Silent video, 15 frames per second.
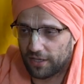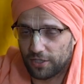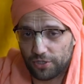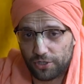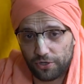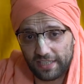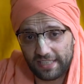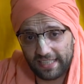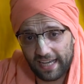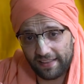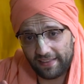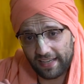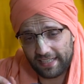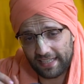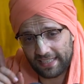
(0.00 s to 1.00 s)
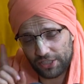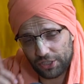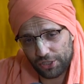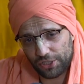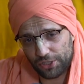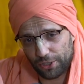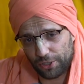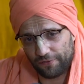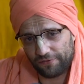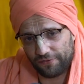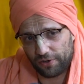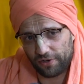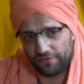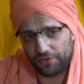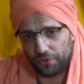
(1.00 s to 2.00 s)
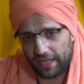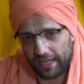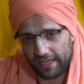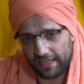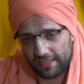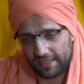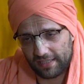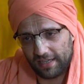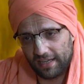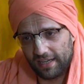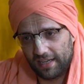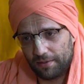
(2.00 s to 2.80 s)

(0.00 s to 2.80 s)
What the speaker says: So it said they didn't just serve for a few days.